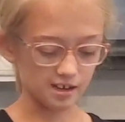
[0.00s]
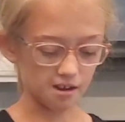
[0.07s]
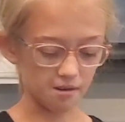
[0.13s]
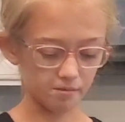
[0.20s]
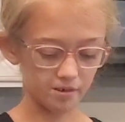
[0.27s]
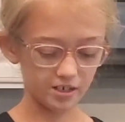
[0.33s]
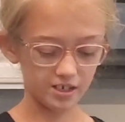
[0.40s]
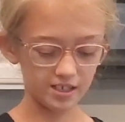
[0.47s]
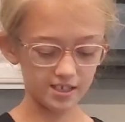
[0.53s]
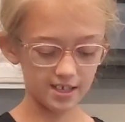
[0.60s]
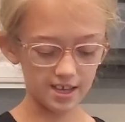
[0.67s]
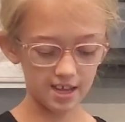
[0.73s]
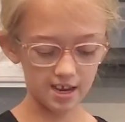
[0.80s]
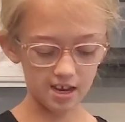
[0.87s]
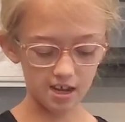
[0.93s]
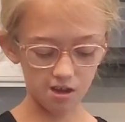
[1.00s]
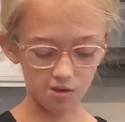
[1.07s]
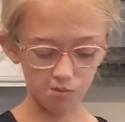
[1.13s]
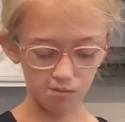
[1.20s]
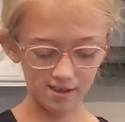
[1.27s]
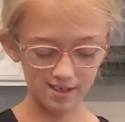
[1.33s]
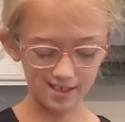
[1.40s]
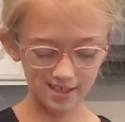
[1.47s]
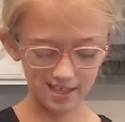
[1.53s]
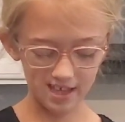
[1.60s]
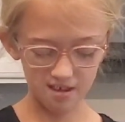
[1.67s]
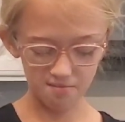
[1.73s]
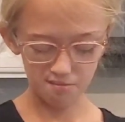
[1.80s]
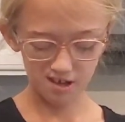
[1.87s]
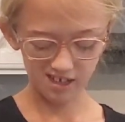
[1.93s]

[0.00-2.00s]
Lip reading: And now we're just gonna whisk it,